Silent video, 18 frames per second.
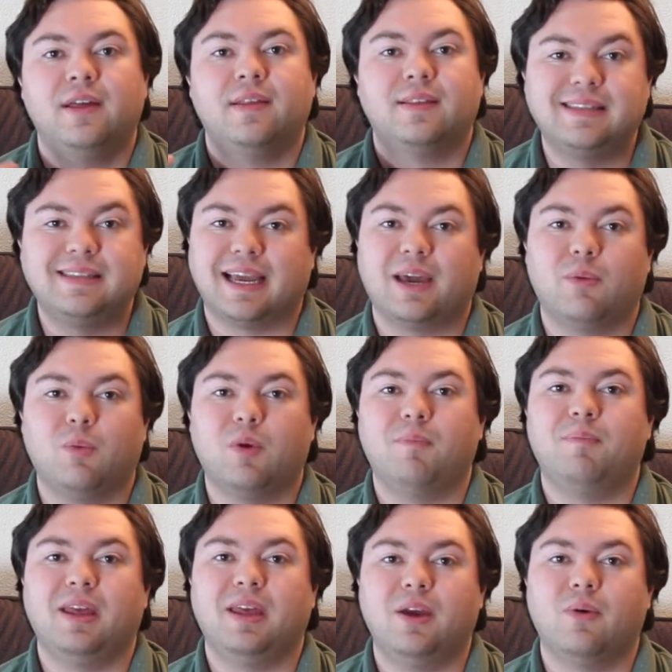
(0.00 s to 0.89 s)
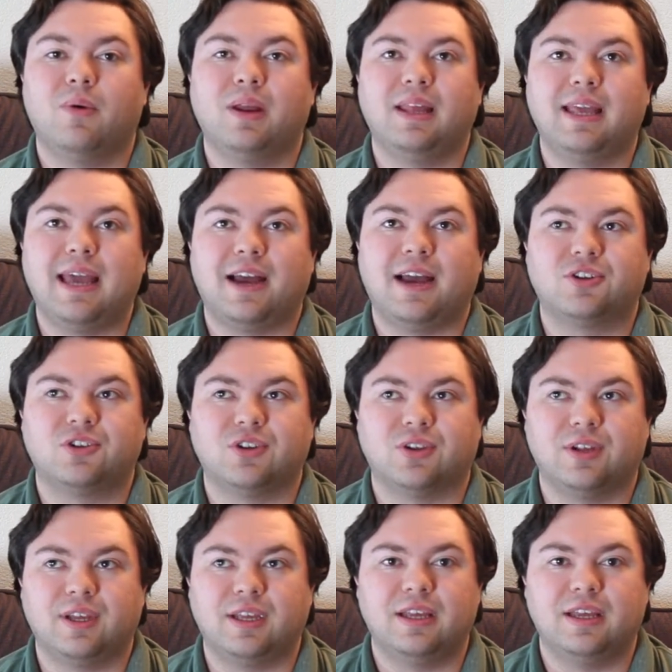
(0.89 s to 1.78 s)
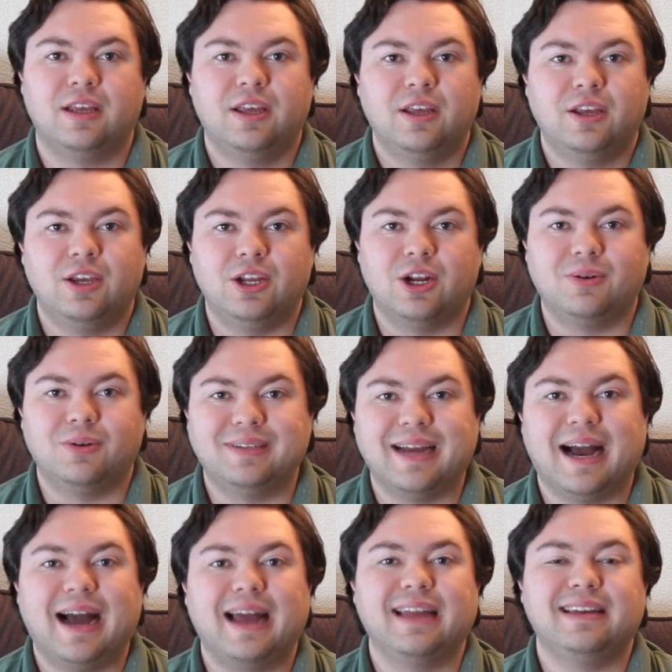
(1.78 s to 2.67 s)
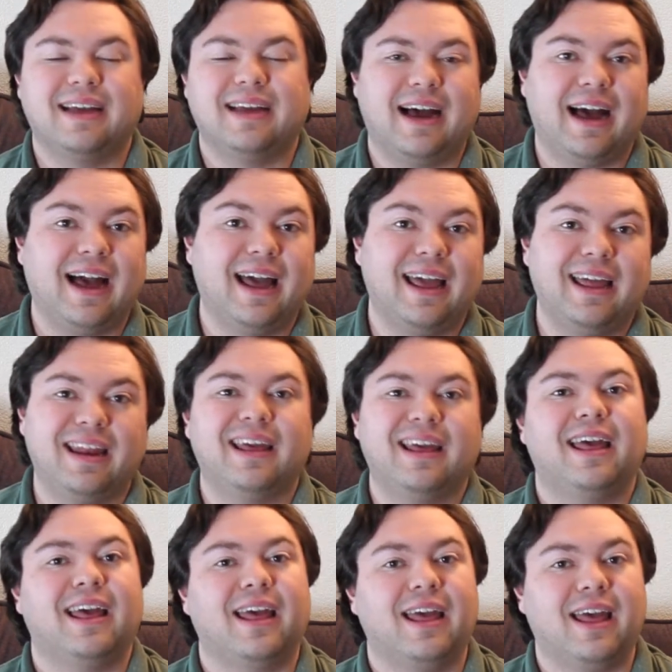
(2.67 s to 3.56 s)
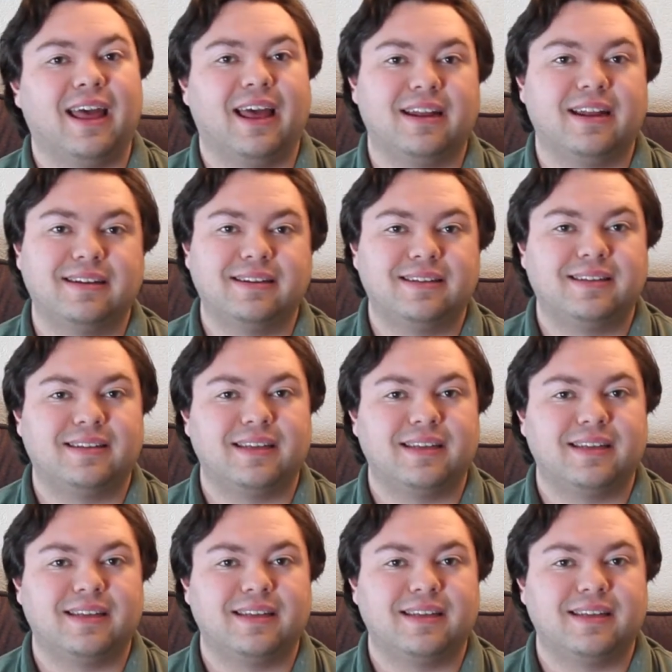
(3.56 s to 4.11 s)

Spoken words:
the second one being when he actually, you know, died, and